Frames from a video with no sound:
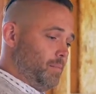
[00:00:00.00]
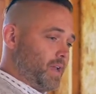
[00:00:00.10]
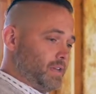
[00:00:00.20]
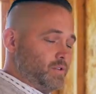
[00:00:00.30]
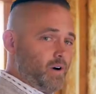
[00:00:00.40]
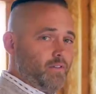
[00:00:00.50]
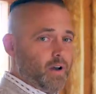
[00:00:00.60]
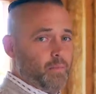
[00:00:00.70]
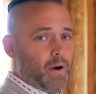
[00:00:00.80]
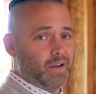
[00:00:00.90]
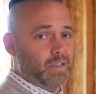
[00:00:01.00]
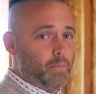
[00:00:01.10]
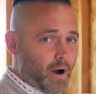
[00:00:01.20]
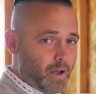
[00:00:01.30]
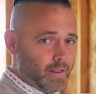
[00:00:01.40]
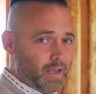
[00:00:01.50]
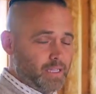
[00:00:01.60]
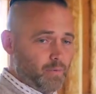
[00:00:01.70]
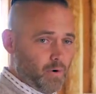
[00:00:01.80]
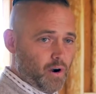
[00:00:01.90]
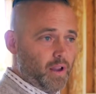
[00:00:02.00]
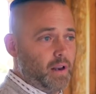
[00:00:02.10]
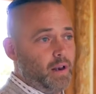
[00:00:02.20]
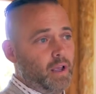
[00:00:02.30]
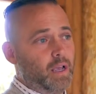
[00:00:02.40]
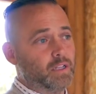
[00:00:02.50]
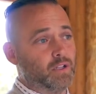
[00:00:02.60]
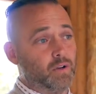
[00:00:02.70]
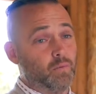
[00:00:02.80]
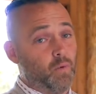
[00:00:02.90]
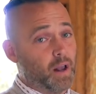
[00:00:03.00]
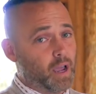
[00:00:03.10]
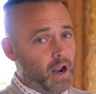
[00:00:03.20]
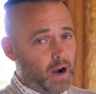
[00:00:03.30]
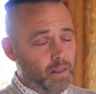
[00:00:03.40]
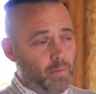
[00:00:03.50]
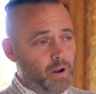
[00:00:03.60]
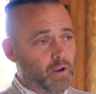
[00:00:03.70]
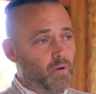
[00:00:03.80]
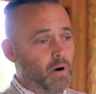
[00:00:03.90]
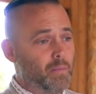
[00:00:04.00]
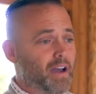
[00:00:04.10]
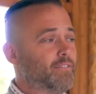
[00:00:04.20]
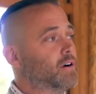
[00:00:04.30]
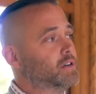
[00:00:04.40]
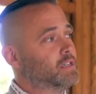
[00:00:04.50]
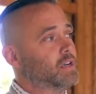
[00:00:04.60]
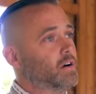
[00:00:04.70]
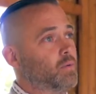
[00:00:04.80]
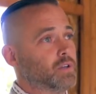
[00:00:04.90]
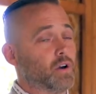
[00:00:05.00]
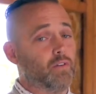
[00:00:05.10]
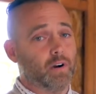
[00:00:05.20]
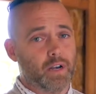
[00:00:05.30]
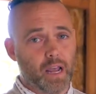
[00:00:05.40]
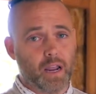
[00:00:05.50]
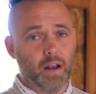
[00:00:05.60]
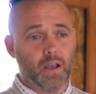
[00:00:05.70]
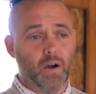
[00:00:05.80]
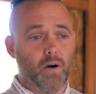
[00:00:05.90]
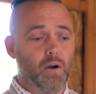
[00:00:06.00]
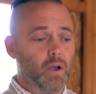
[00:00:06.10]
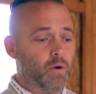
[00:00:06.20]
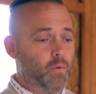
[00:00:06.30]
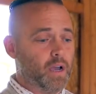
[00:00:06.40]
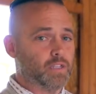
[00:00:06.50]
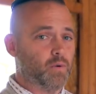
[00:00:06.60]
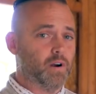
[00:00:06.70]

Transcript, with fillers: making 1200 bucks a month as a Marine to when I got out of the Marine Corps, my first deal was over a decade ago. We had